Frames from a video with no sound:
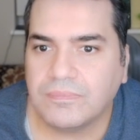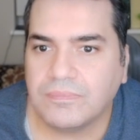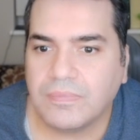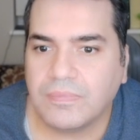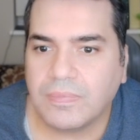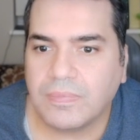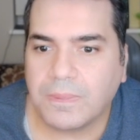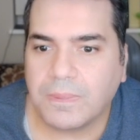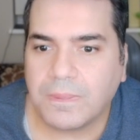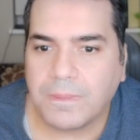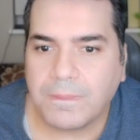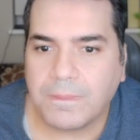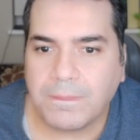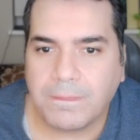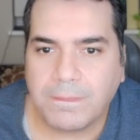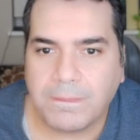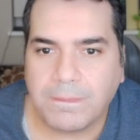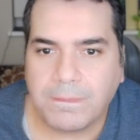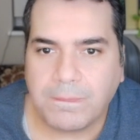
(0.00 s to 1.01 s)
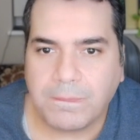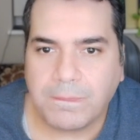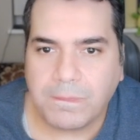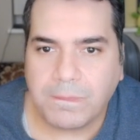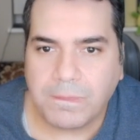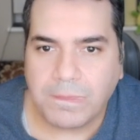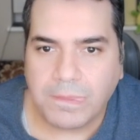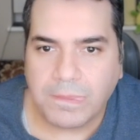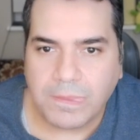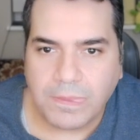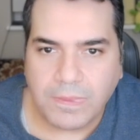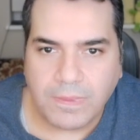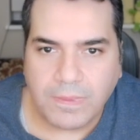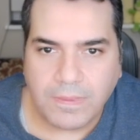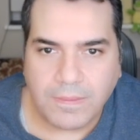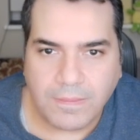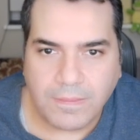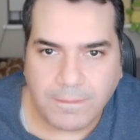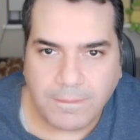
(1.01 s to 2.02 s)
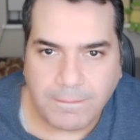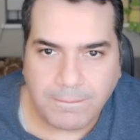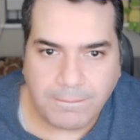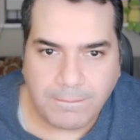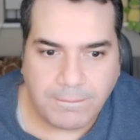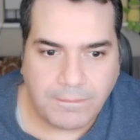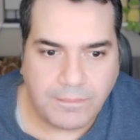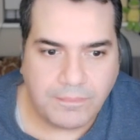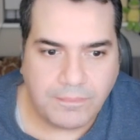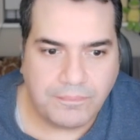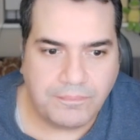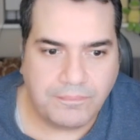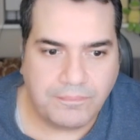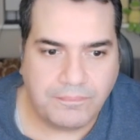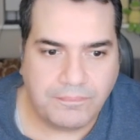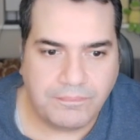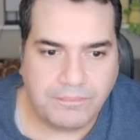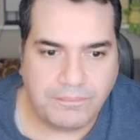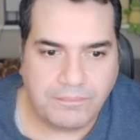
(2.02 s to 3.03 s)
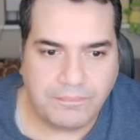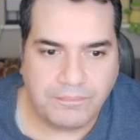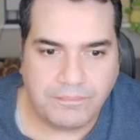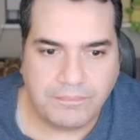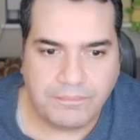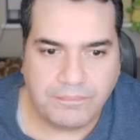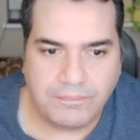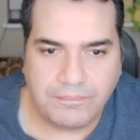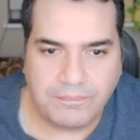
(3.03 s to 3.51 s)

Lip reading: (no one is talking)